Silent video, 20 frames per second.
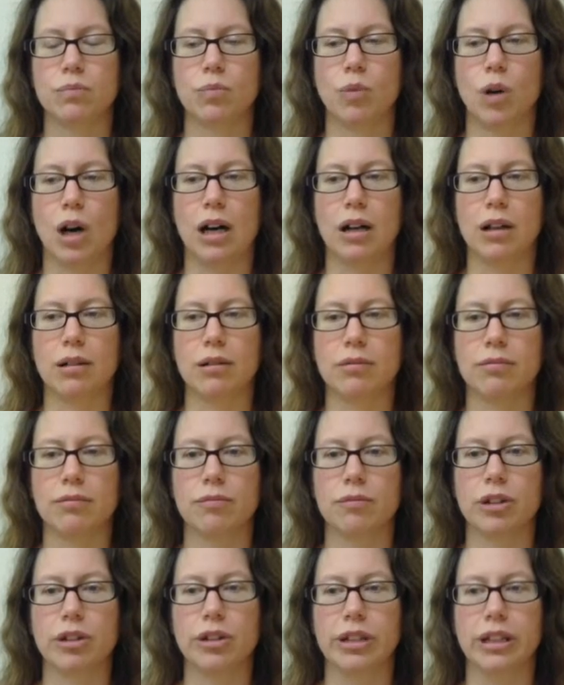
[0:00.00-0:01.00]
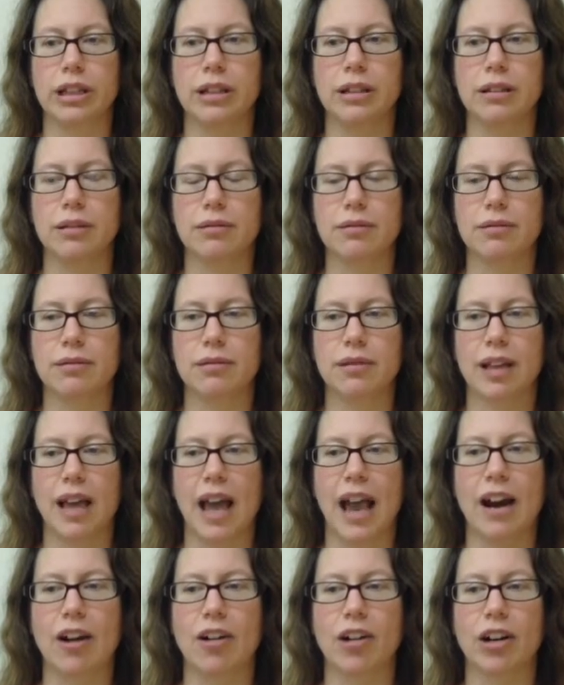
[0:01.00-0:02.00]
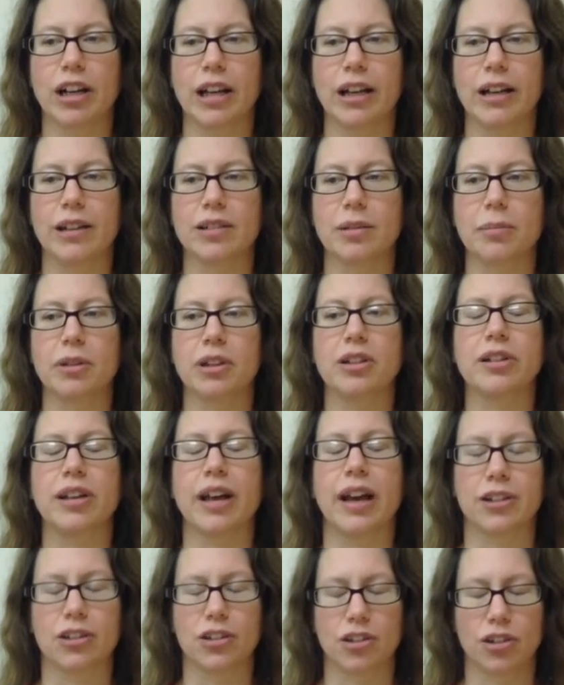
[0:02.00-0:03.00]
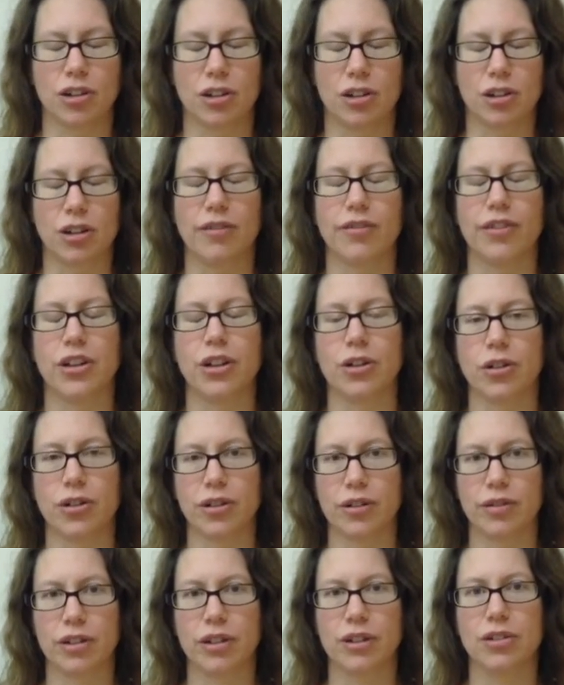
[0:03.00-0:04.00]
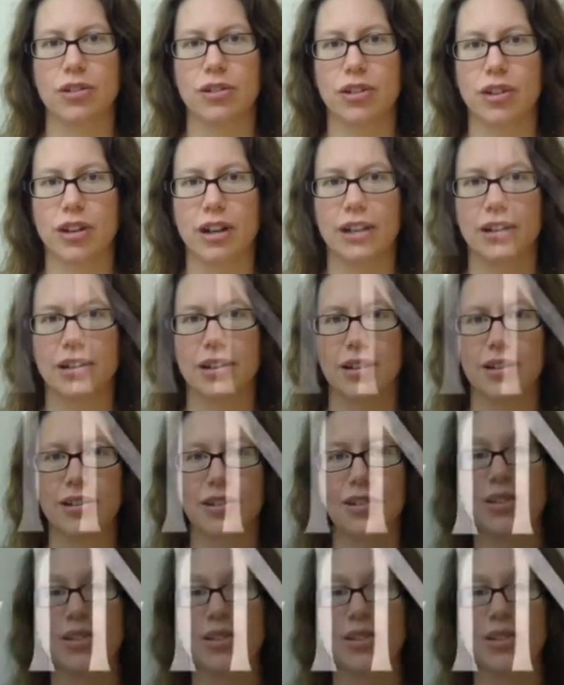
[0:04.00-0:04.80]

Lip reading: while really carrying some of the texture of the early research that I did.